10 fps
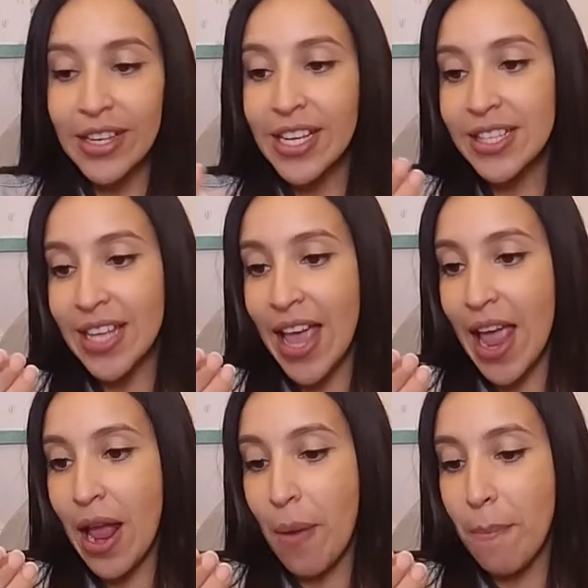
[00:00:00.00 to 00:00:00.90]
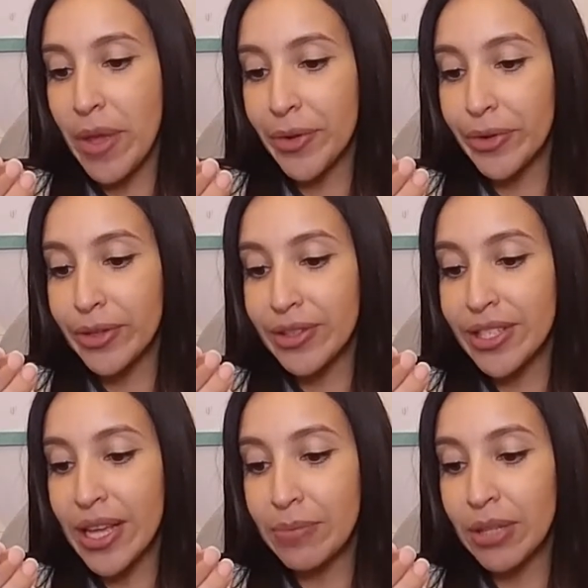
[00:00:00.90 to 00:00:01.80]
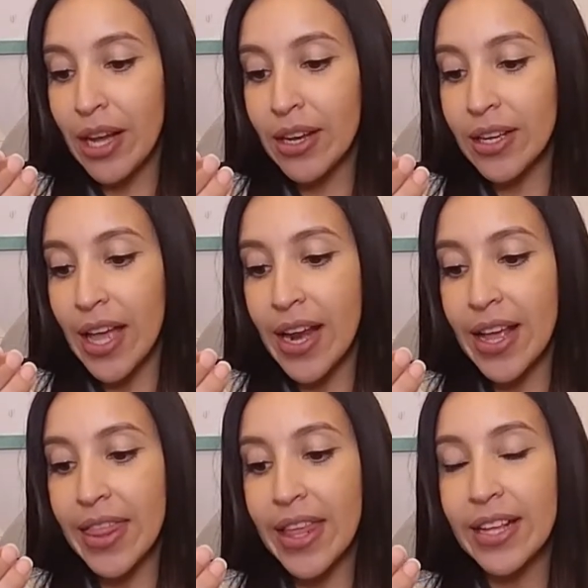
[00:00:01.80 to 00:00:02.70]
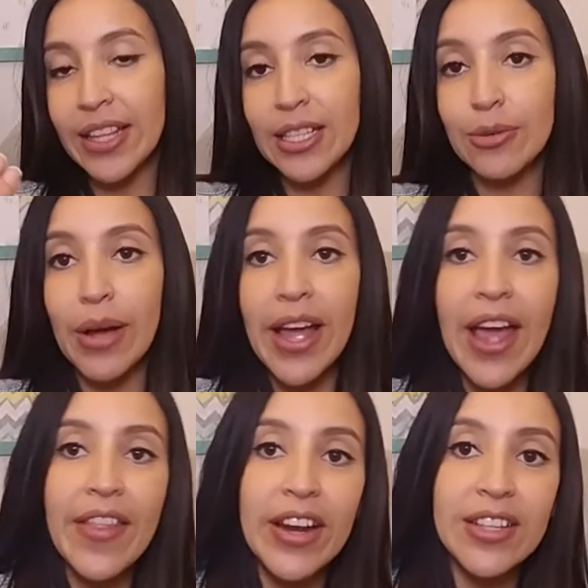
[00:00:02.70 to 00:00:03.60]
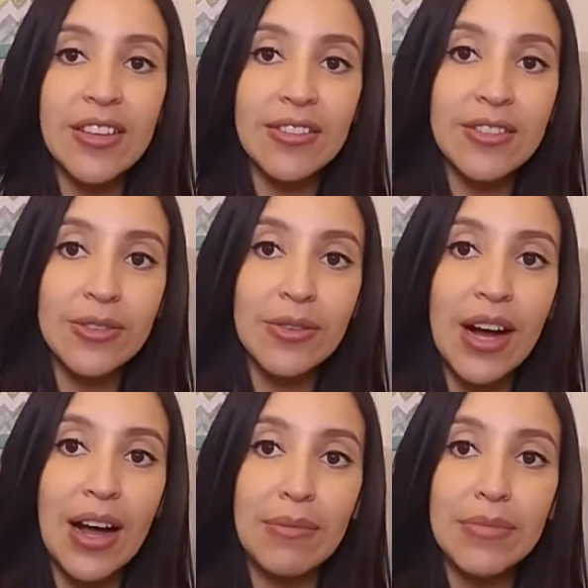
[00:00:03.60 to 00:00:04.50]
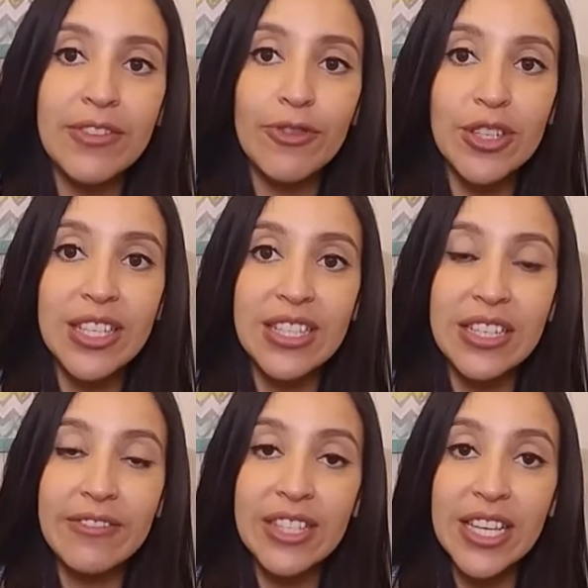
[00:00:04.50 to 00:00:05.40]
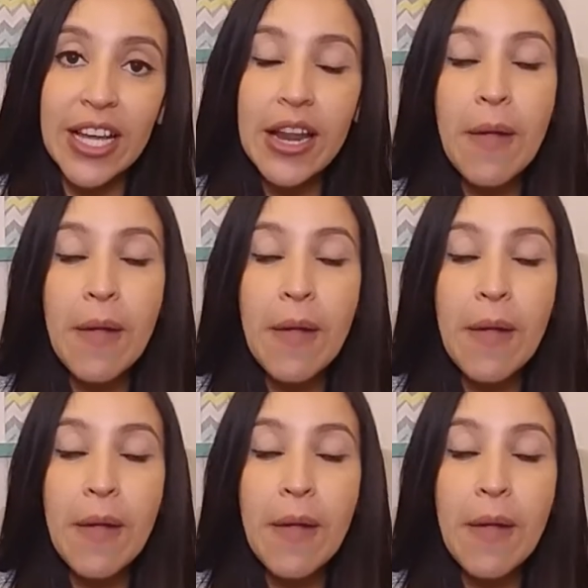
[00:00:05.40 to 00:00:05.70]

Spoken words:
It's a mineral sunblock, and I think that's why. And then it's also for sensitive skin.